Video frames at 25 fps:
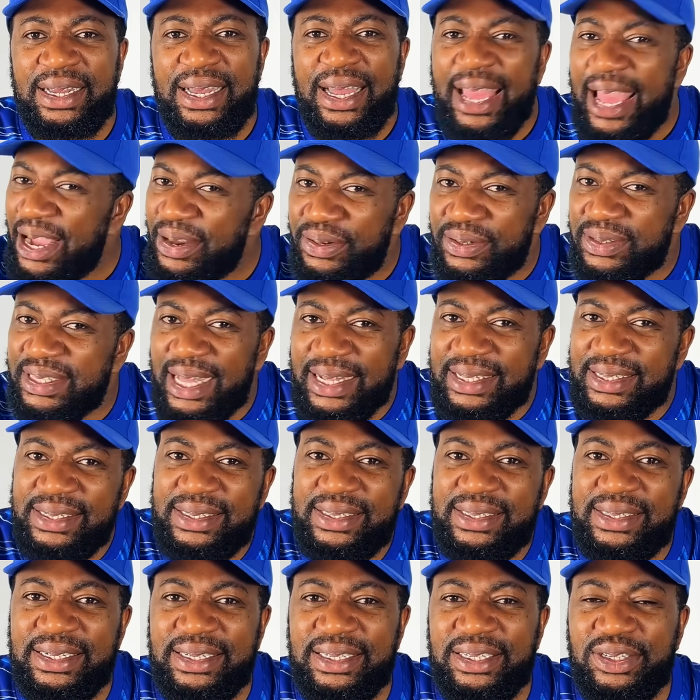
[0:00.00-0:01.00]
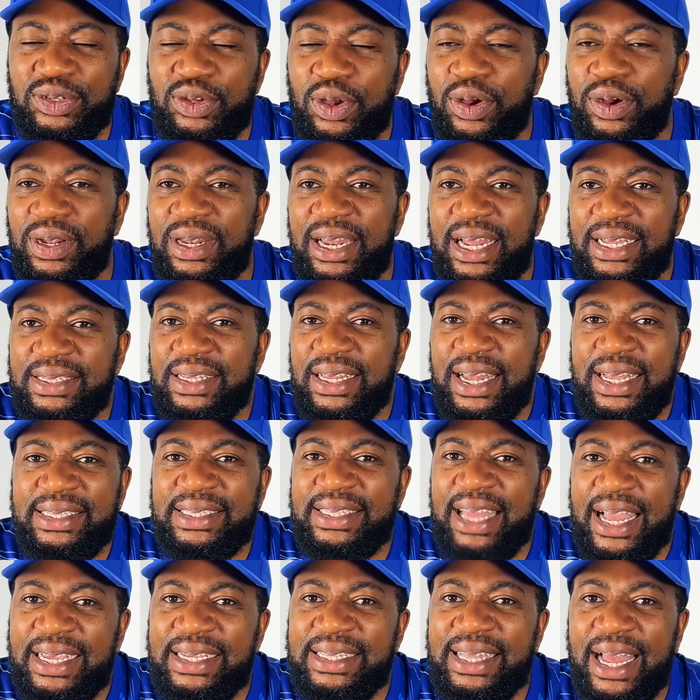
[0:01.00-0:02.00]
A good statistics. So let's
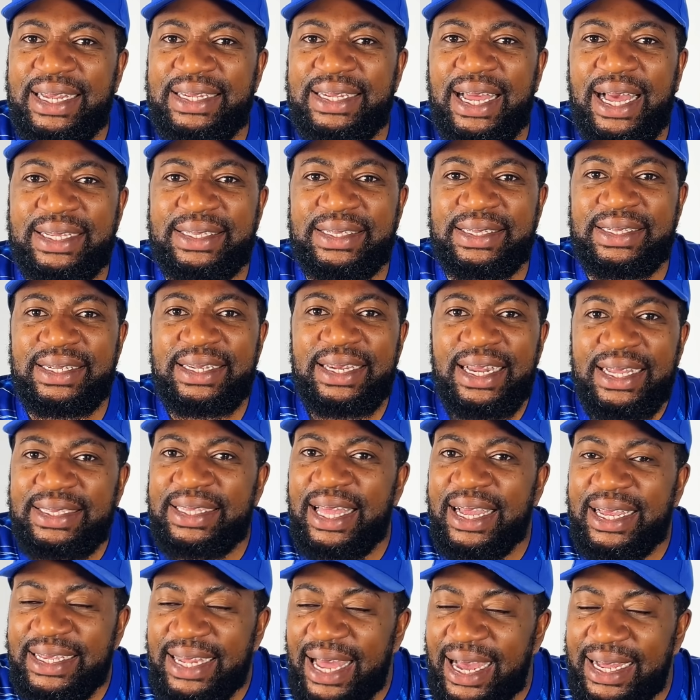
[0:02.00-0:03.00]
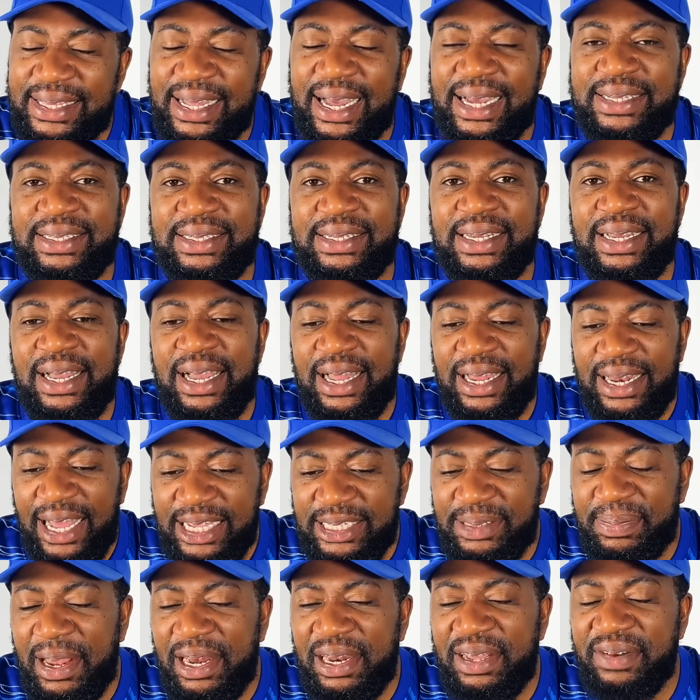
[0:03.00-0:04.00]
take it at that. Let's take it at that.
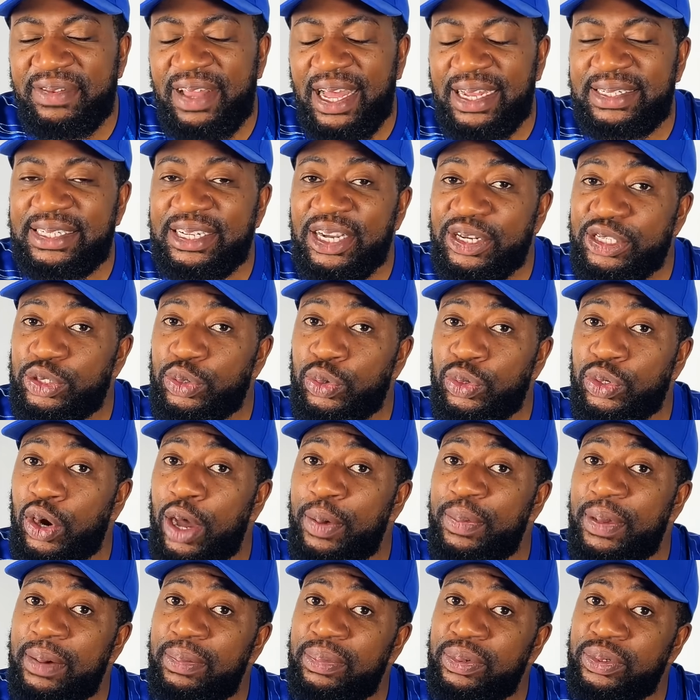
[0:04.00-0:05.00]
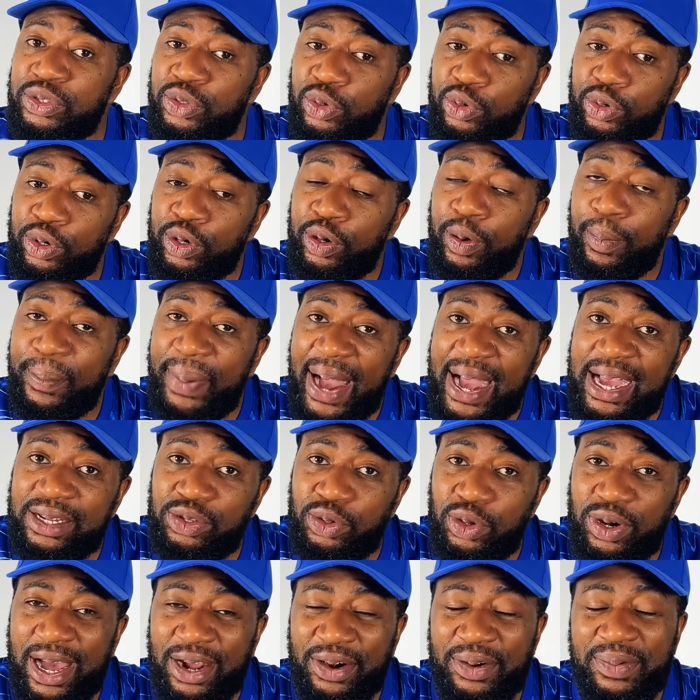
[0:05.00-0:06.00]
Let's believe that Chelsea will not be able to buy
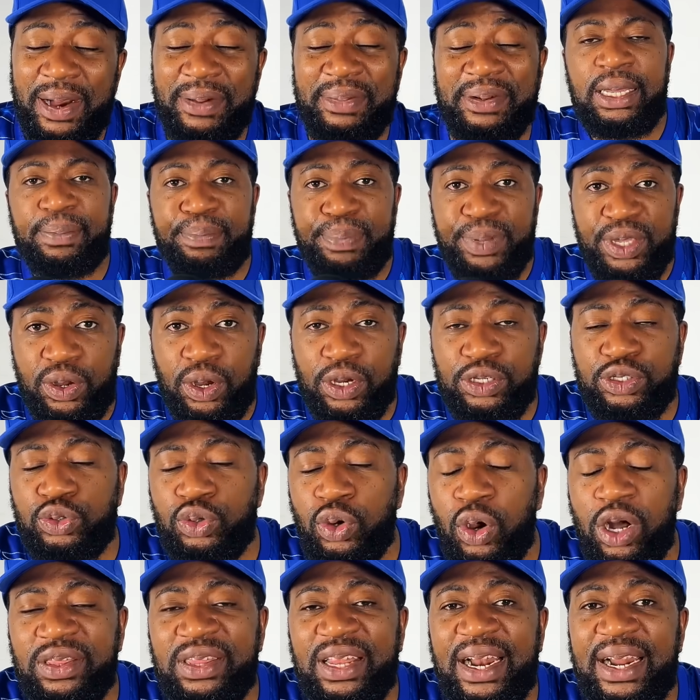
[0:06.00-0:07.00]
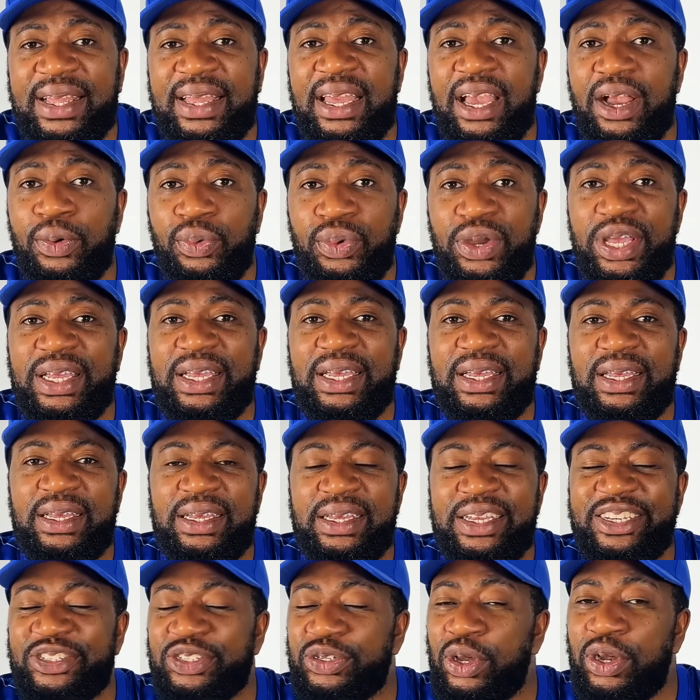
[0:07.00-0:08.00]
Donnarumma because 200k a week
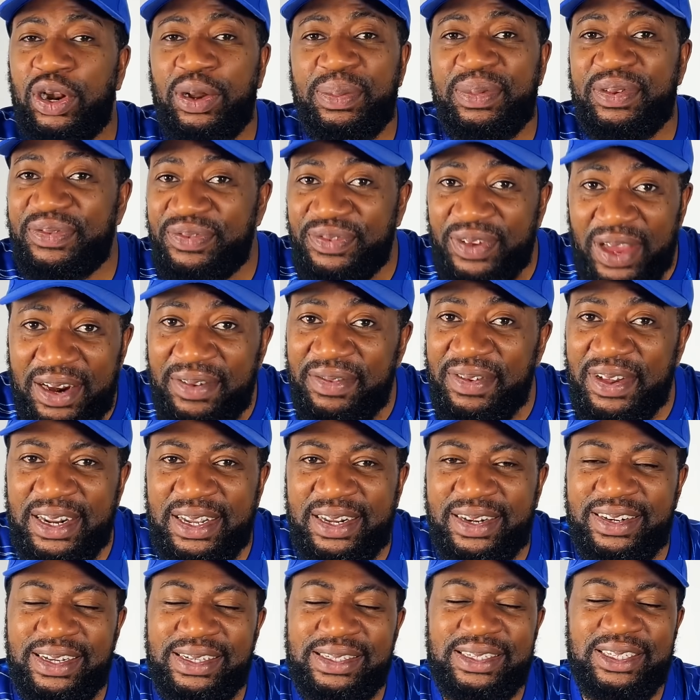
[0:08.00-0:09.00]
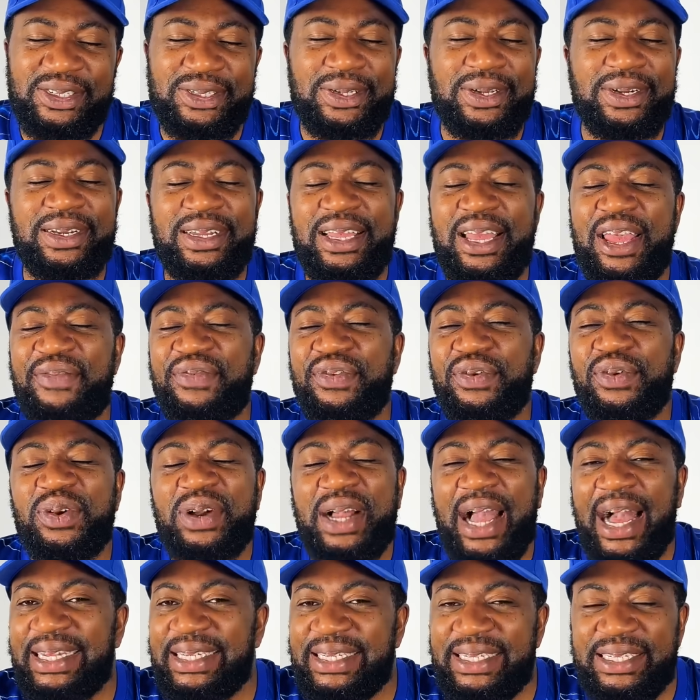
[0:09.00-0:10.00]
is going to be very, very crazy. So if you look
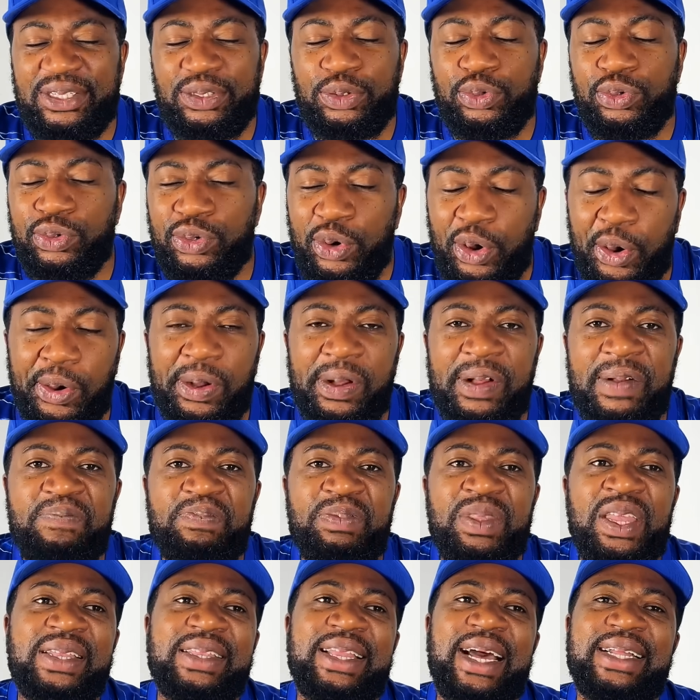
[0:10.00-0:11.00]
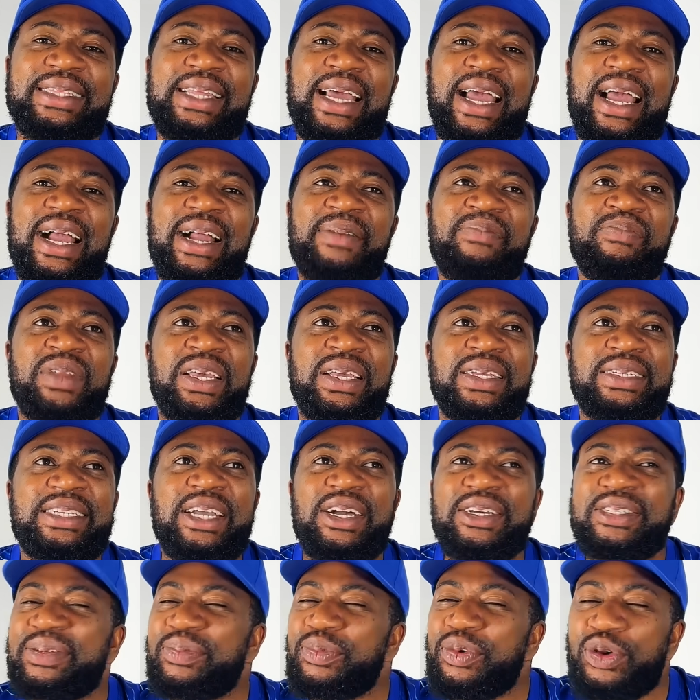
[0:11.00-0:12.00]
at this, you will know that
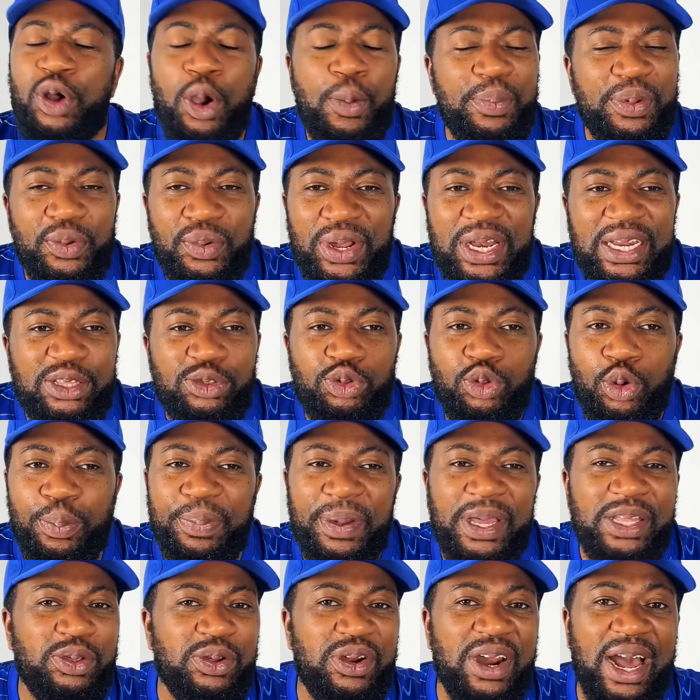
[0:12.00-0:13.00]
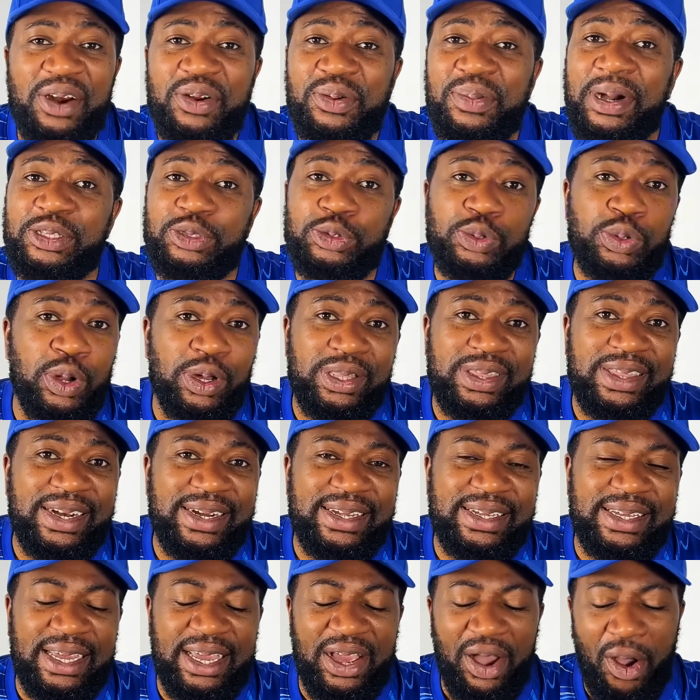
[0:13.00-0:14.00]
Chelsea will not be willing to pay Donnarumma
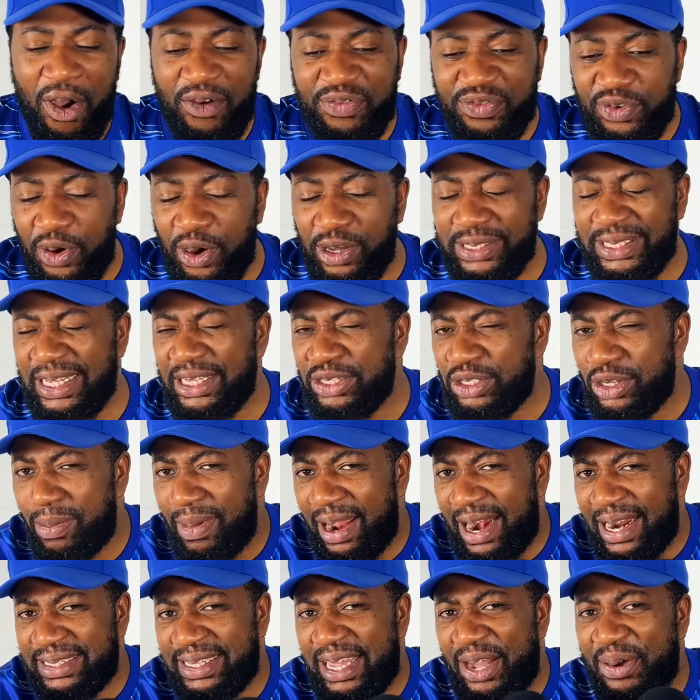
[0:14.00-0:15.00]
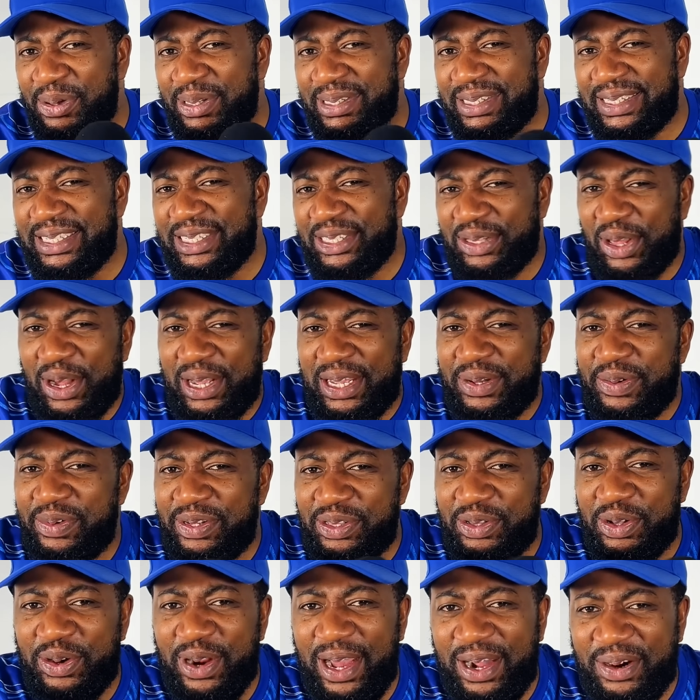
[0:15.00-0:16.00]
200k. Of course, Enzo Maresca was seen talking with
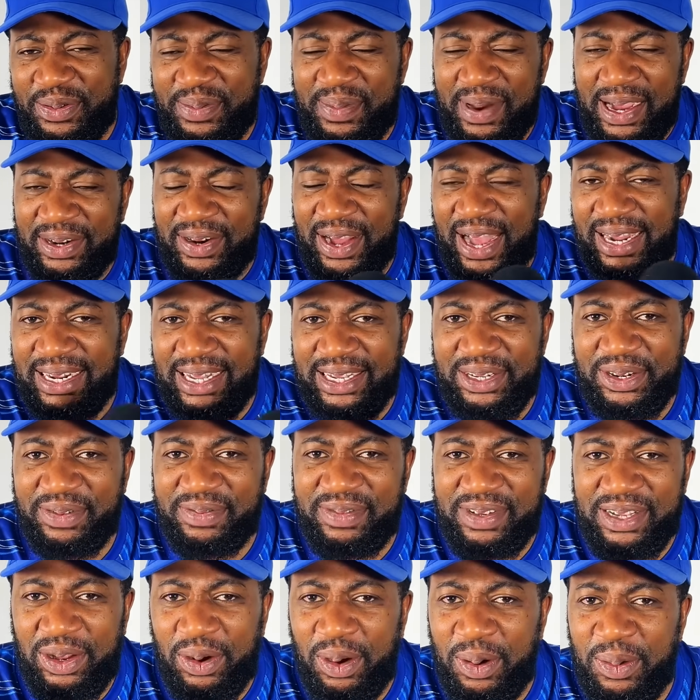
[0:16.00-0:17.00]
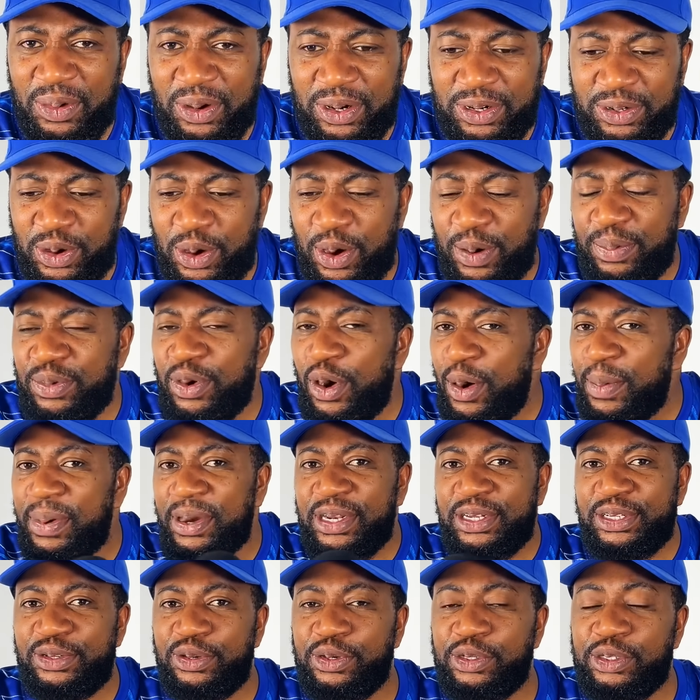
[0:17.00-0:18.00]
Donnarumma now at the end of the Club World Cup.
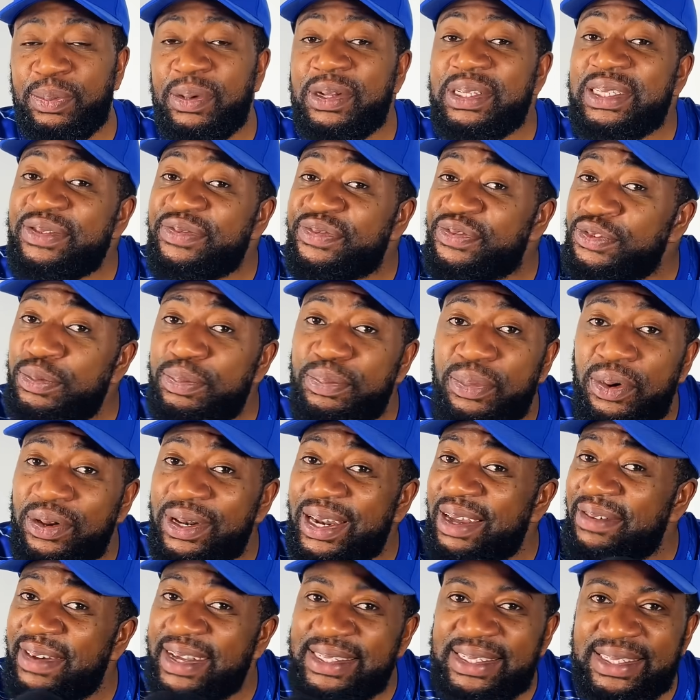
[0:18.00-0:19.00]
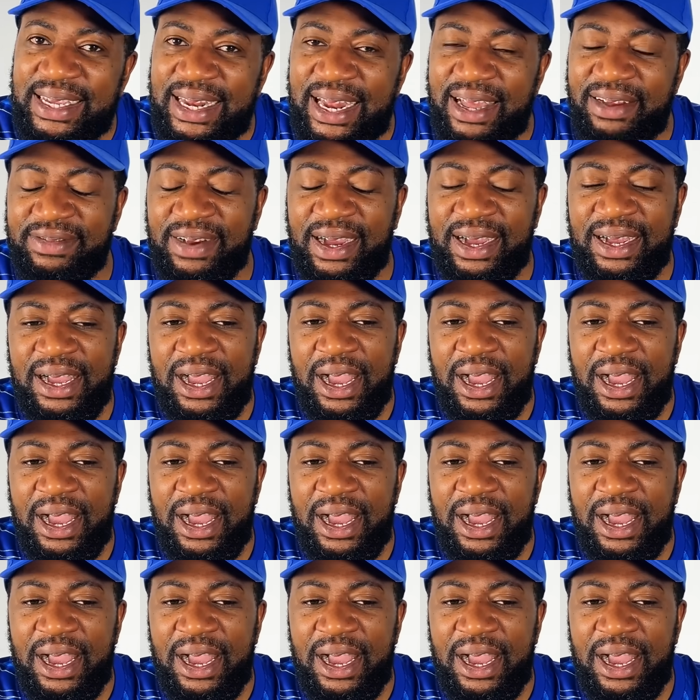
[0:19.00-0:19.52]
Nobody knows, but in football, never say never.